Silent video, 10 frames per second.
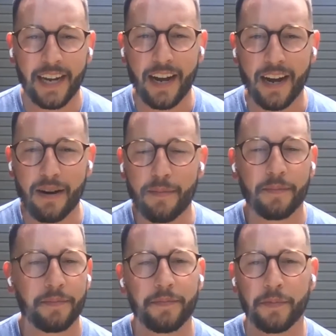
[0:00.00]

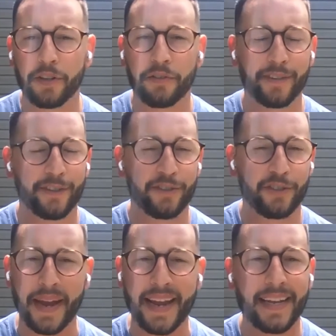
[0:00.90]
If you're using
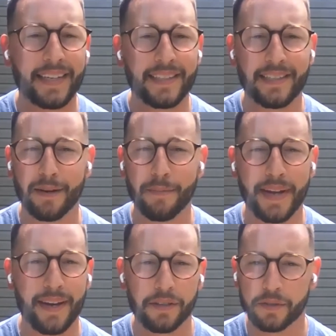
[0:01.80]
bands,
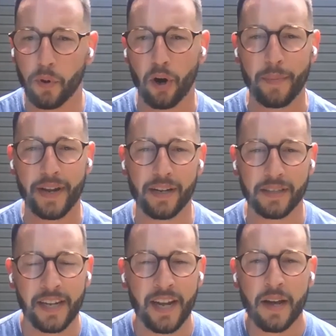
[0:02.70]
dumbbells,
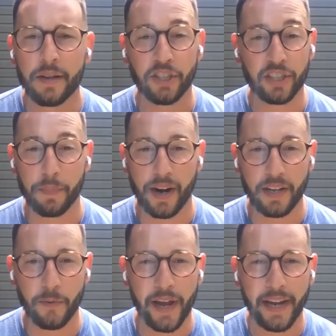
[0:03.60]
barbells, just
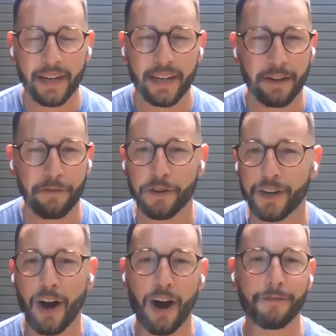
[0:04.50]
body weight, if you're in
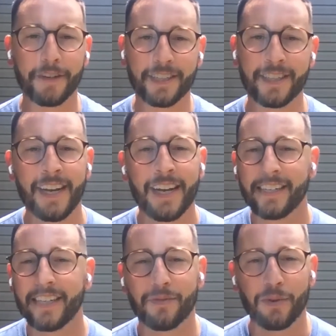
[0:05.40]
an office,
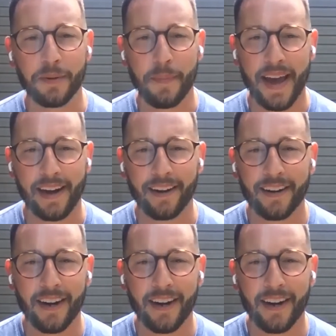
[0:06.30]
doesn't really matter.